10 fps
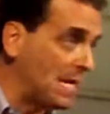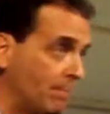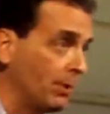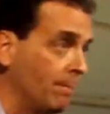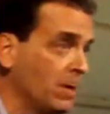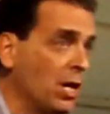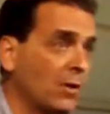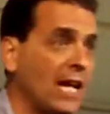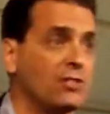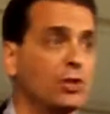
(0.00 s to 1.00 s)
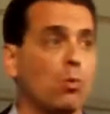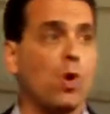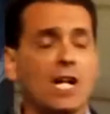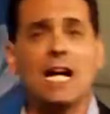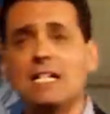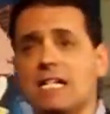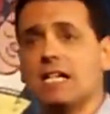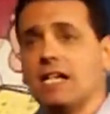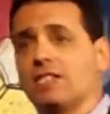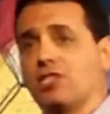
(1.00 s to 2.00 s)
people. Okay, so one
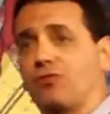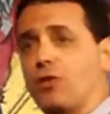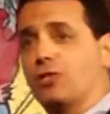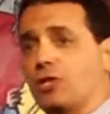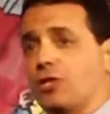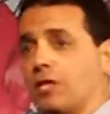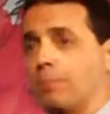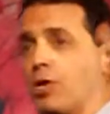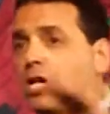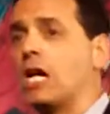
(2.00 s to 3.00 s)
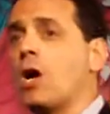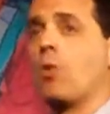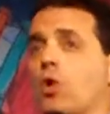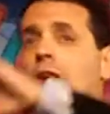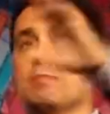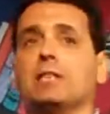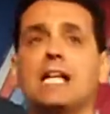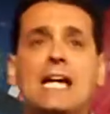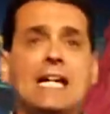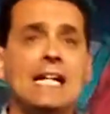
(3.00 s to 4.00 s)
idea in this first third of the book, where I'm
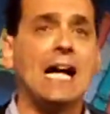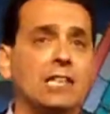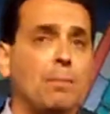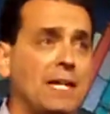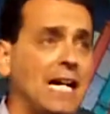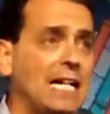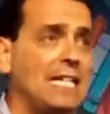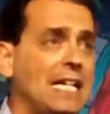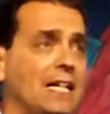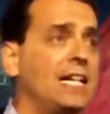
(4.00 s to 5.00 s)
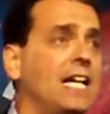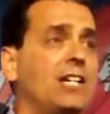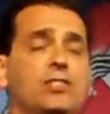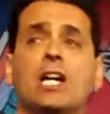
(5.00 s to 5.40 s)
laying out the big idea, is